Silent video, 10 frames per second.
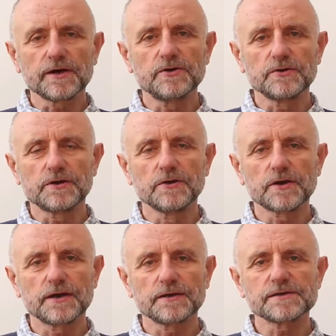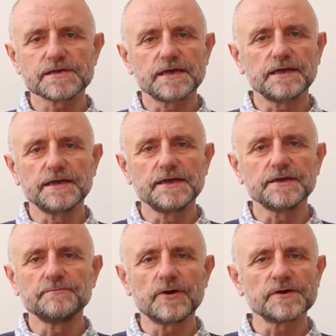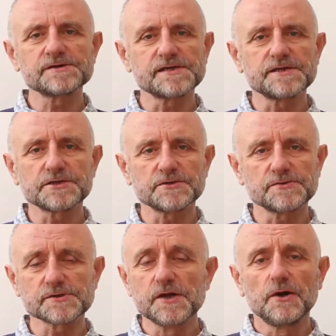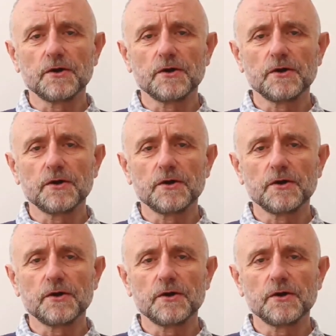it could look at legal and policy issues,